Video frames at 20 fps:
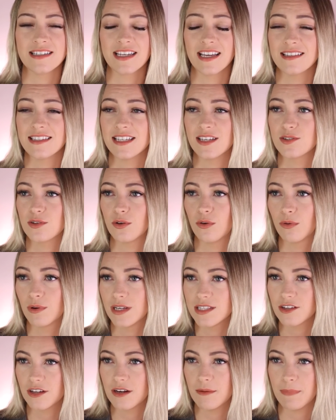Dancing's
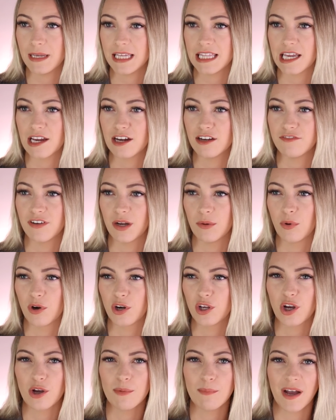always going to be there if I
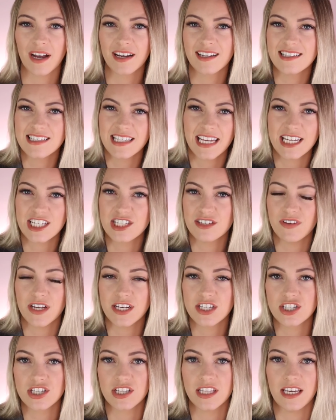want to go back and teach
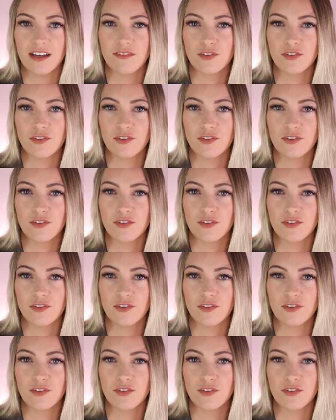eventually.